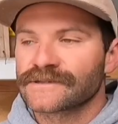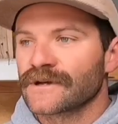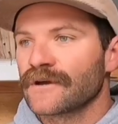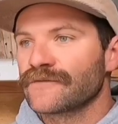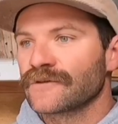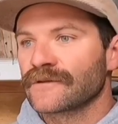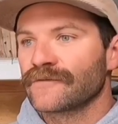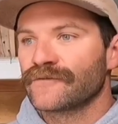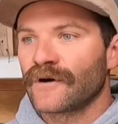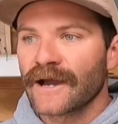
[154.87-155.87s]
So if you
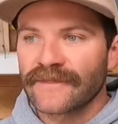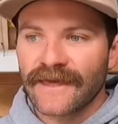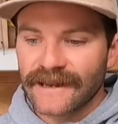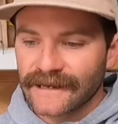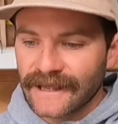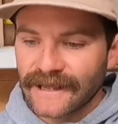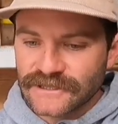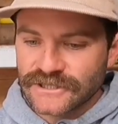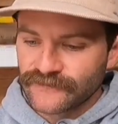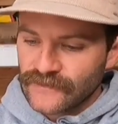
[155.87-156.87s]
can find that
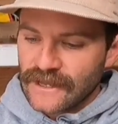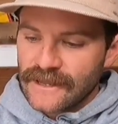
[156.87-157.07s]
ledge